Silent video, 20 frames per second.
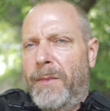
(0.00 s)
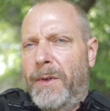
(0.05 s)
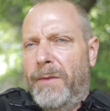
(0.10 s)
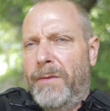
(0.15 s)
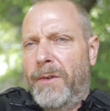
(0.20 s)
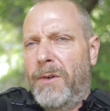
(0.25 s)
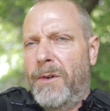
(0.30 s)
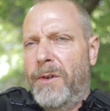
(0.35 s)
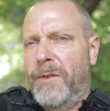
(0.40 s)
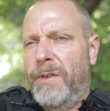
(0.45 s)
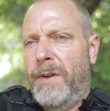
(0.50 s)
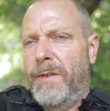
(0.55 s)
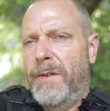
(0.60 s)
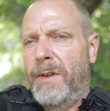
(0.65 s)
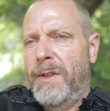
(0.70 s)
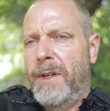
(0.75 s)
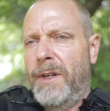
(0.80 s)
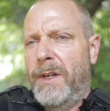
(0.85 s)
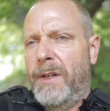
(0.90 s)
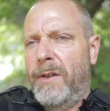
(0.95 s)
Now, of course,
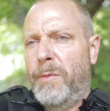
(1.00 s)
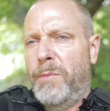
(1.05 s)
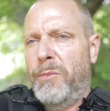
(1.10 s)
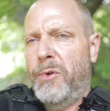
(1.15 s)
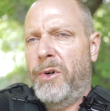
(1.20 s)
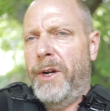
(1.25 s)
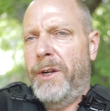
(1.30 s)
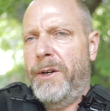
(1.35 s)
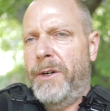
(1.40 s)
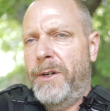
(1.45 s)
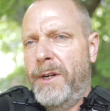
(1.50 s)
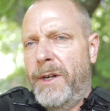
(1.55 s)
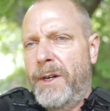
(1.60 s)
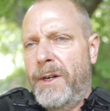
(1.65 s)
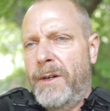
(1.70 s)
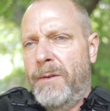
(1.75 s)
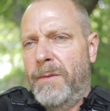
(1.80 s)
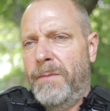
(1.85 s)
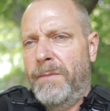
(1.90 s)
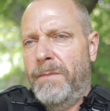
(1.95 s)
everything gets brighter
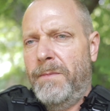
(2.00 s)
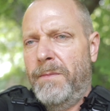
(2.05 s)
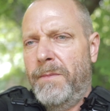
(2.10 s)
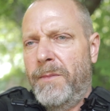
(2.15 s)
now.